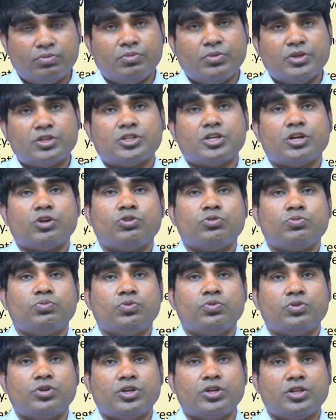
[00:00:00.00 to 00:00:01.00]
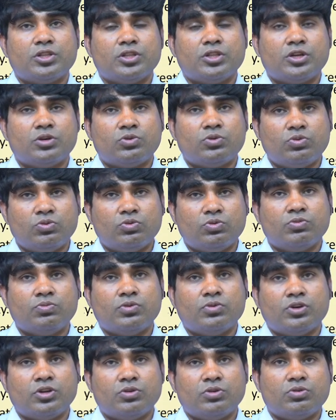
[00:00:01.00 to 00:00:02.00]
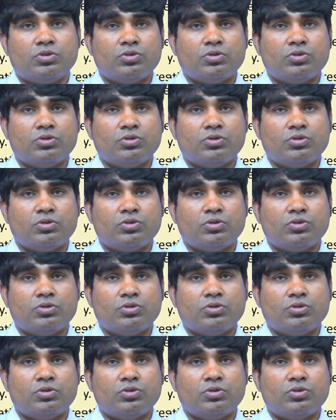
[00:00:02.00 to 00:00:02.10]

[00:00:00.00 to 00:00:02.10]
best output, and that too for